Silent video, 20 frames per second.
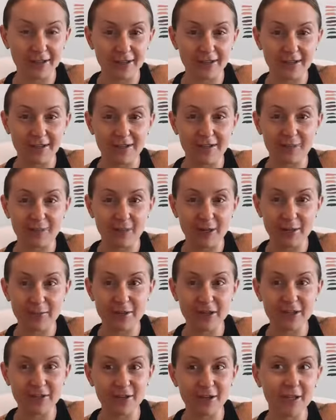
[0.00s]
Like, and when I
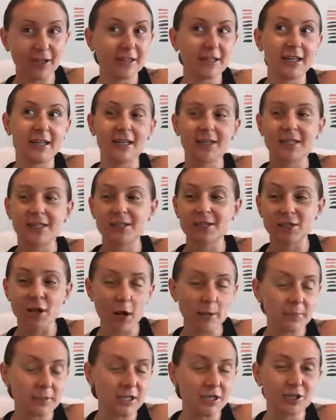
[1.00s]
mean gone, like it
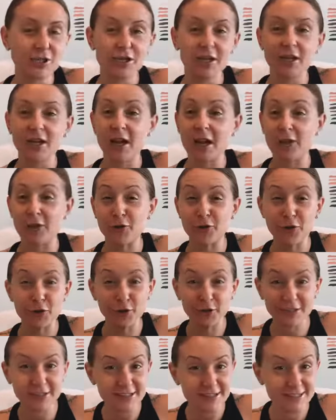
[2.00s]
stopped itching. I
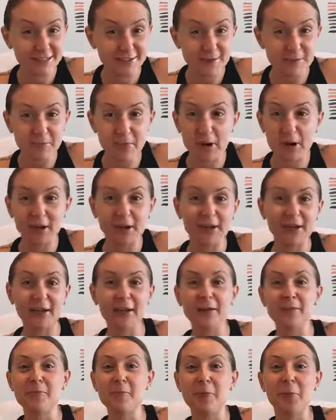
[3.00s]
couldn't see the mark
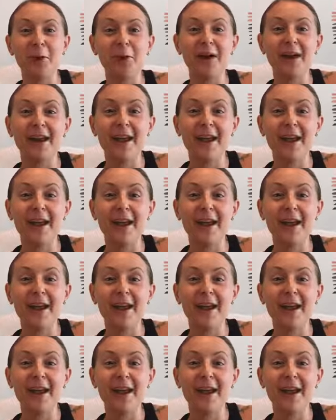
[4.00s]
anymore.